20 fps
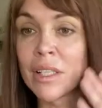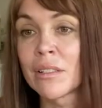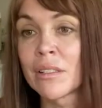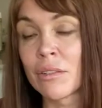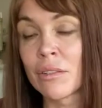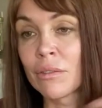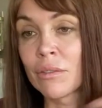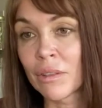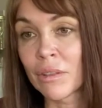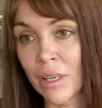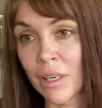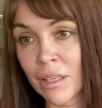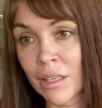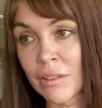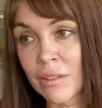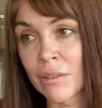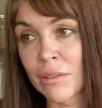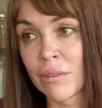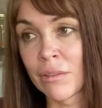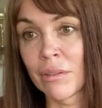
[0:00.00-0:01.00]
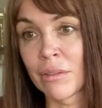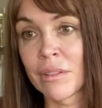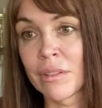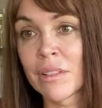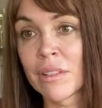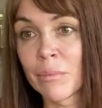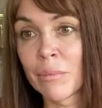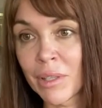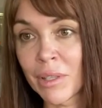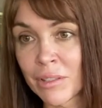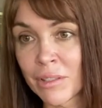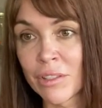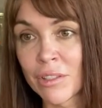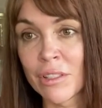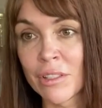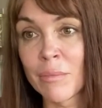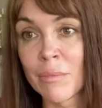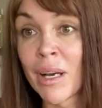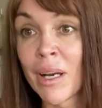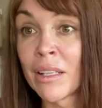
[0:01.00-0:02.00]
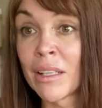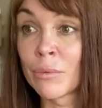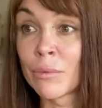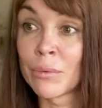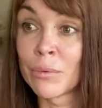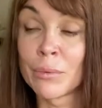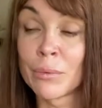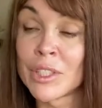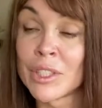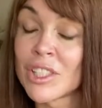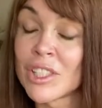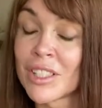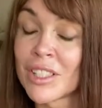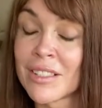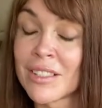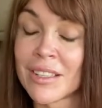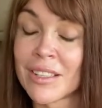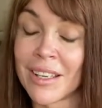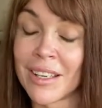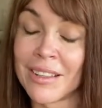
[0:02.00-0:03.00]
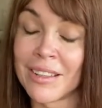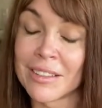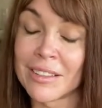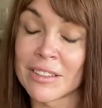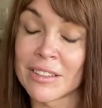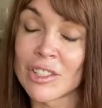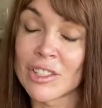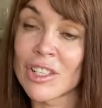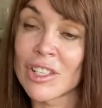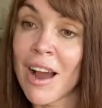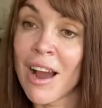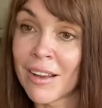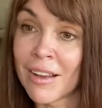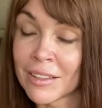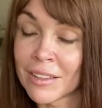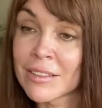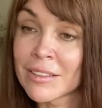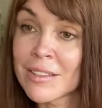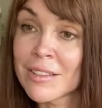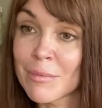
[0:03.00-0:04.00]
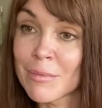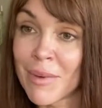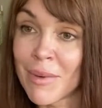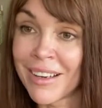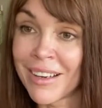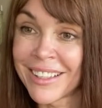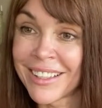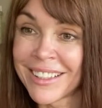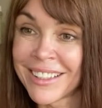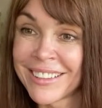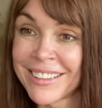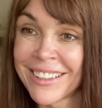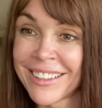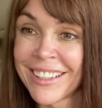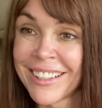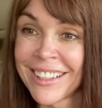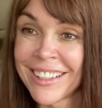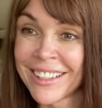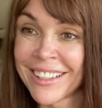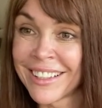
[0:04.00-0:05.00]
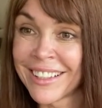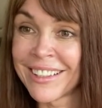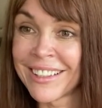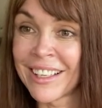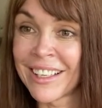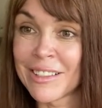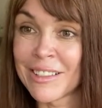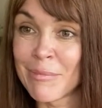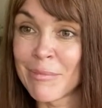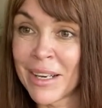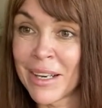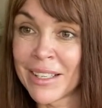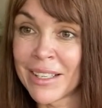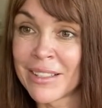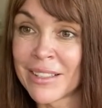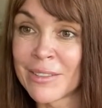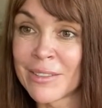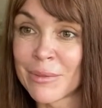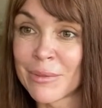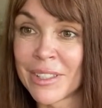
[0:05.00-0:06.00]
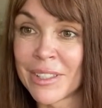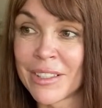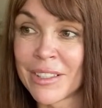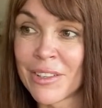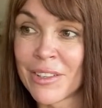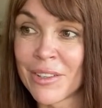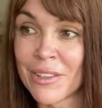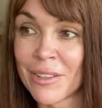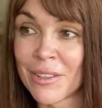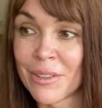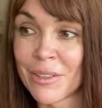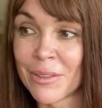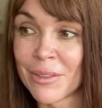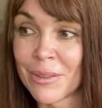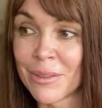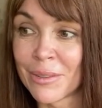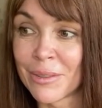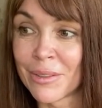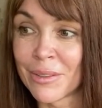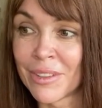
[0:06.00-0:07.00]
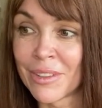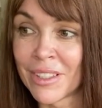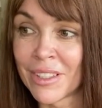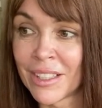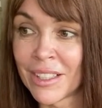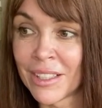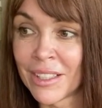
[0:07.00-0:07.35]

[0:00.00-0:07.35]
is to connect to the subconscious mind, which is the inner child's mind, that mind where you